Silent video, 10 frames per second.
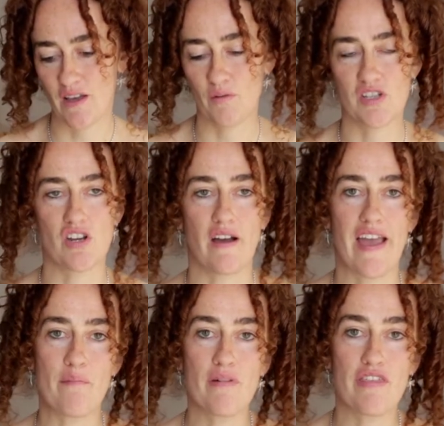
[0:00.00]
which are
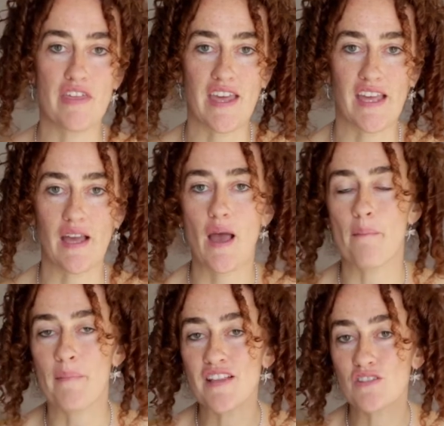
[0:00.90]
empathy,
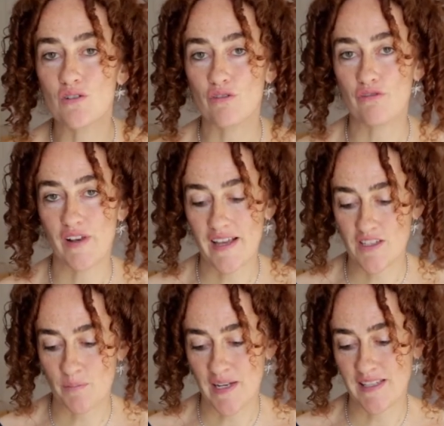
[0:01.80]
mental
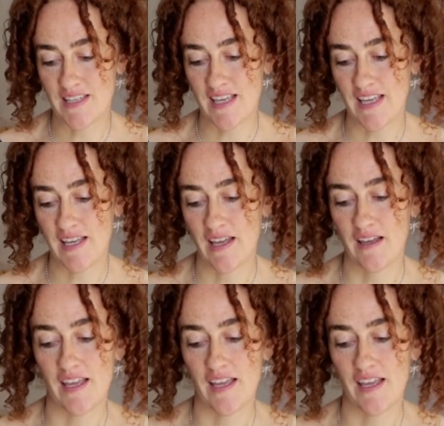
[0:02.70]
flexibility,